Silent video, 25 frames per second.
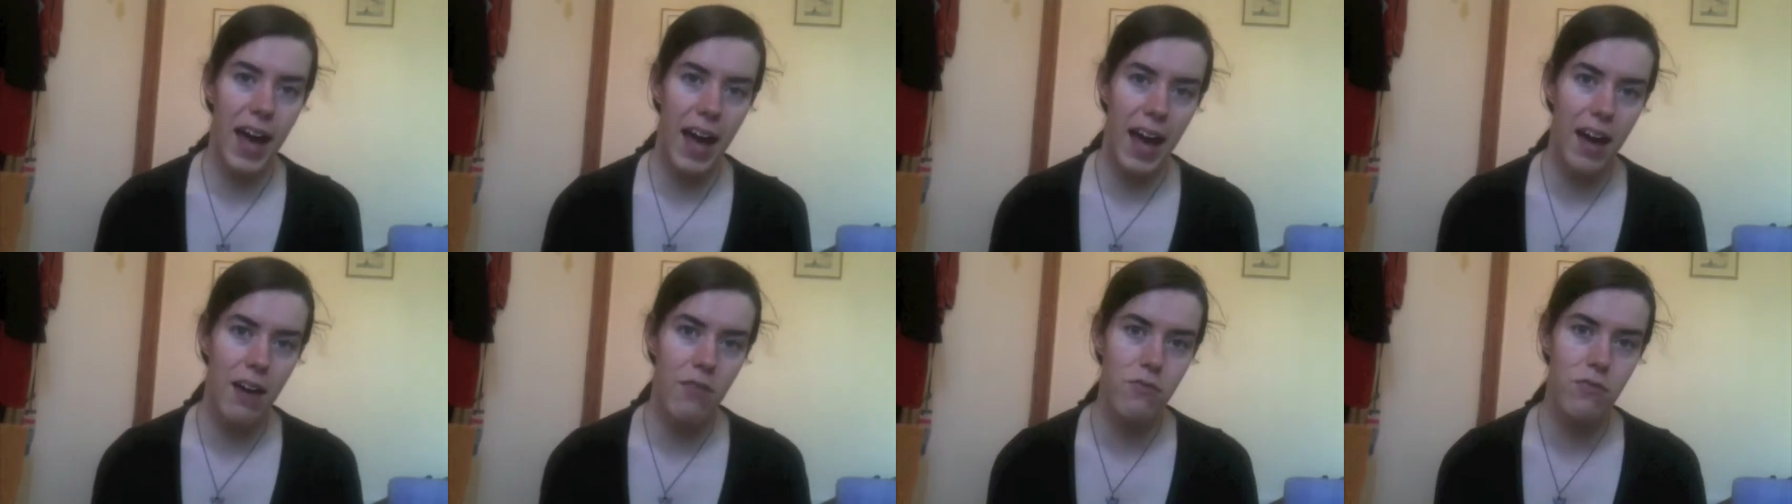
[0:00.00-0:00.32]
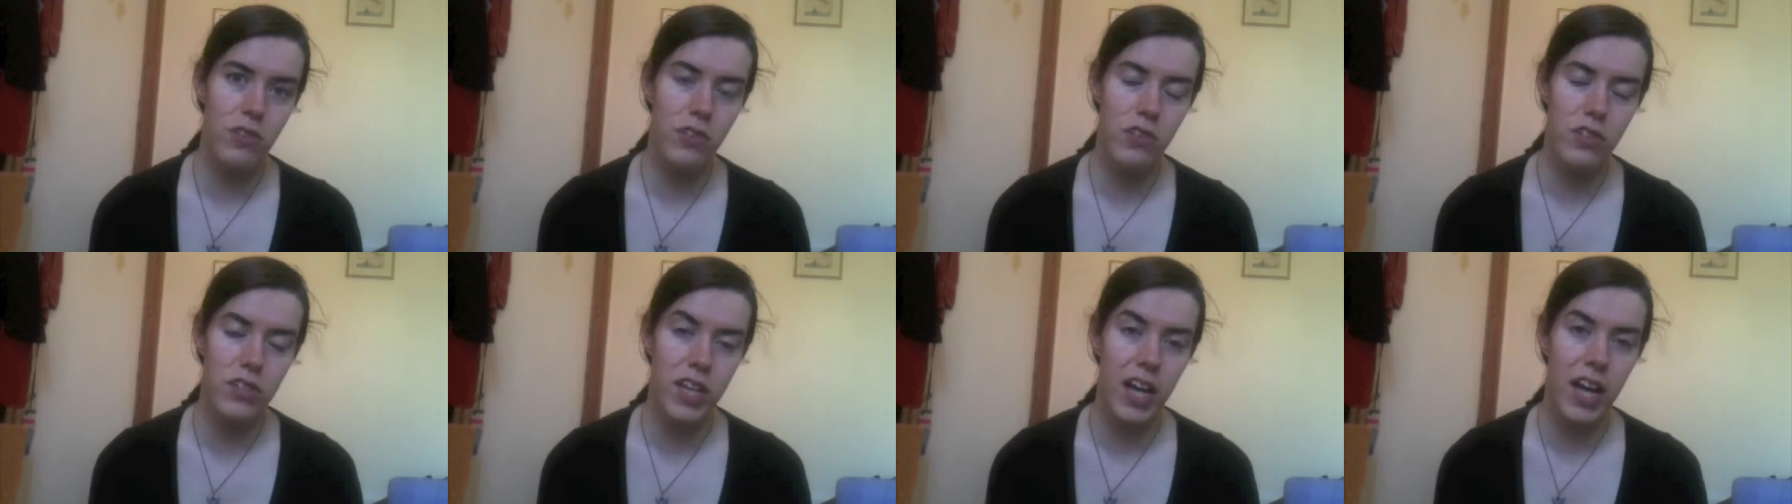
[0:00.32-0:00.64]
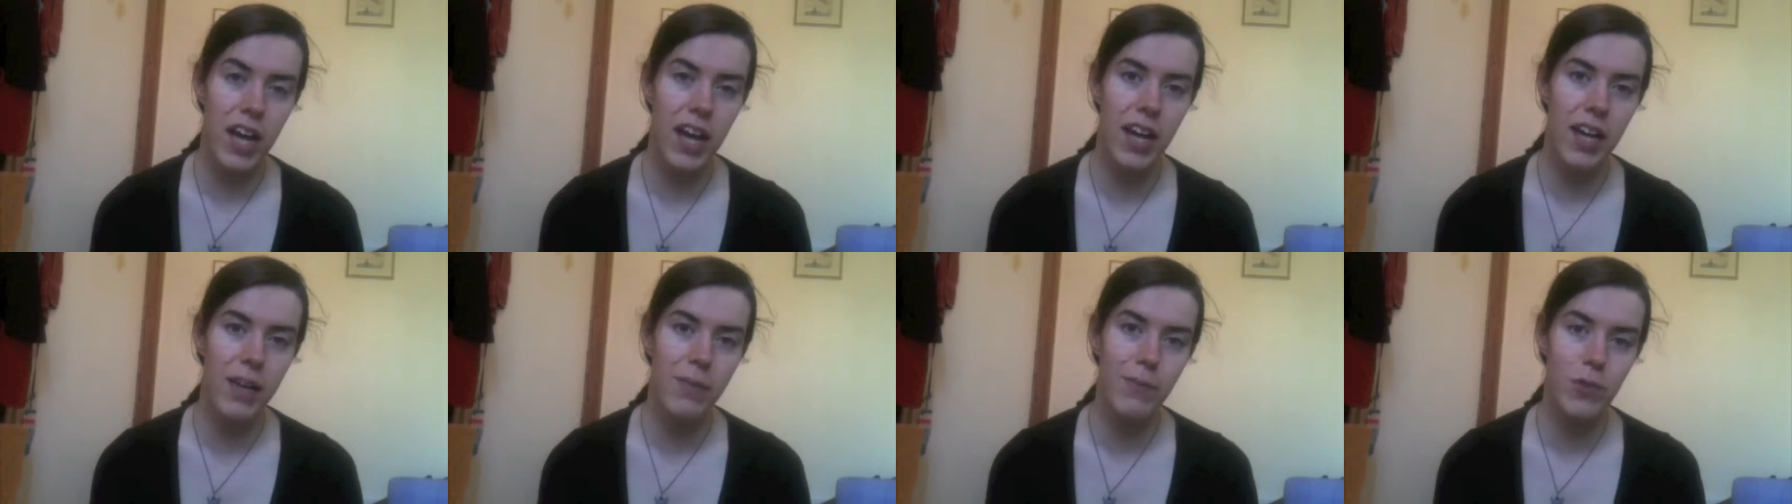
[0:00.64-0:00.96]
have at the
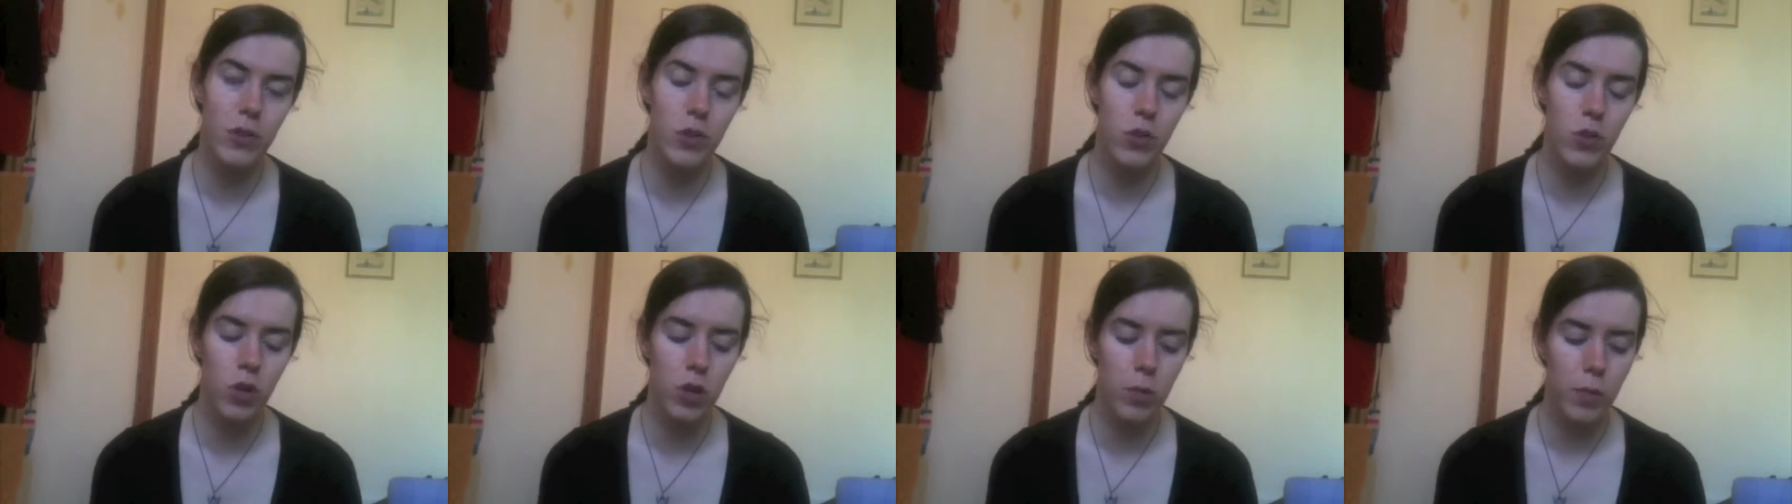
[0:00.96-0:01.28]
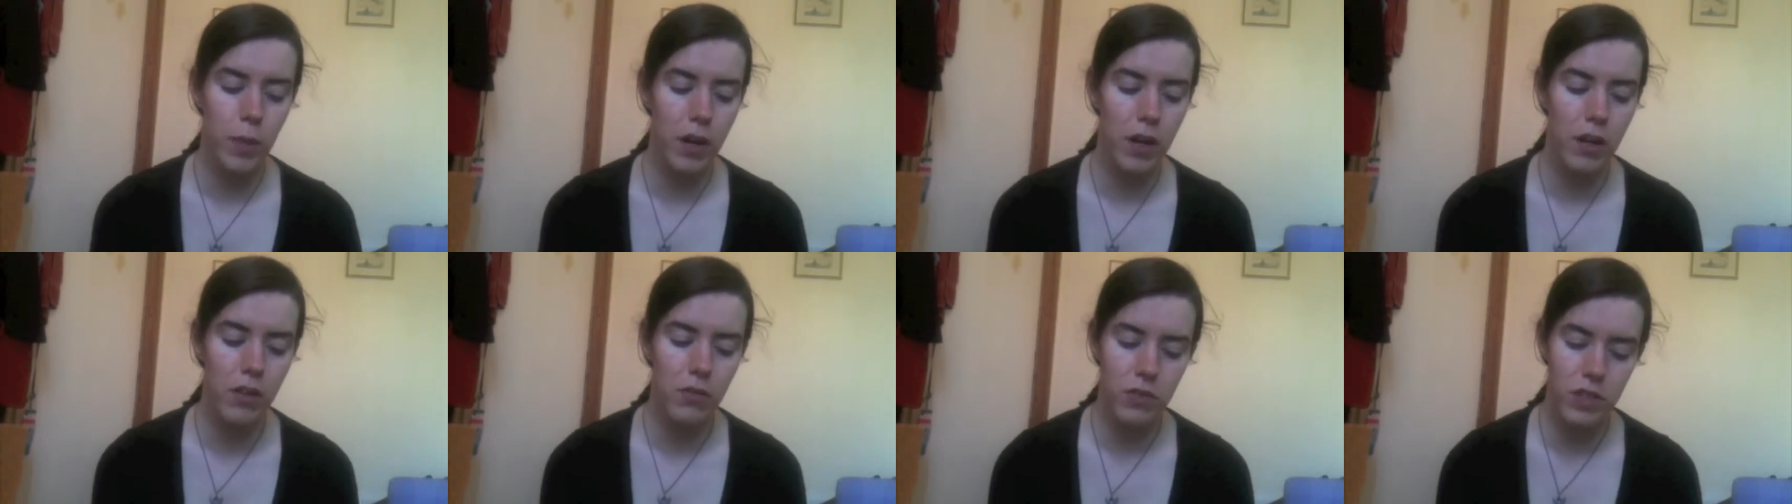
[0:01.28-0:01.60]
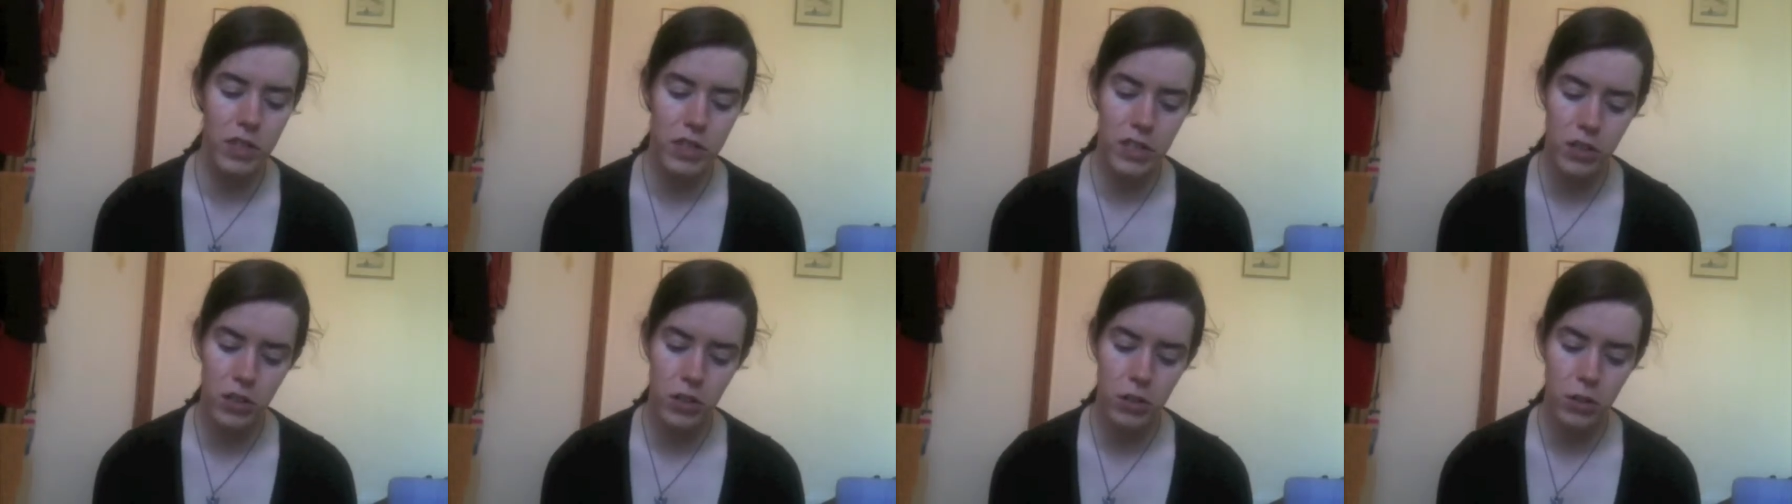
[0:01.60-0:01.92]
time to talk about in
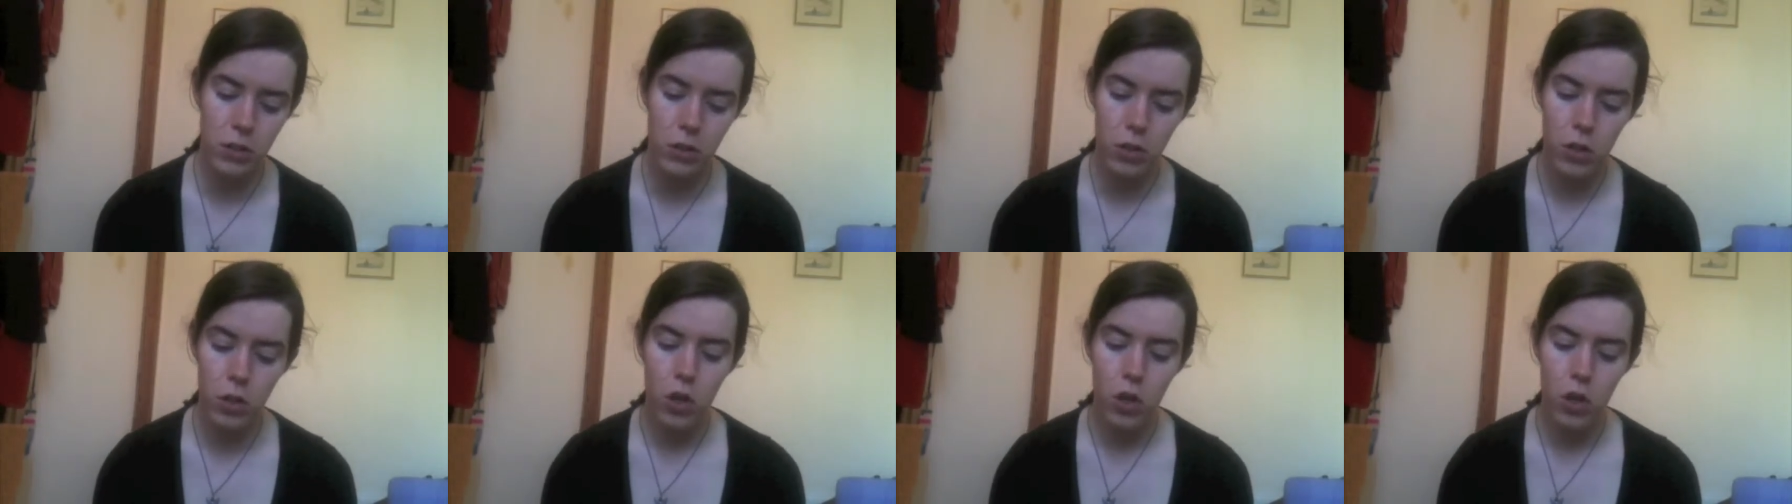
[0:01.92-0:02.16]
video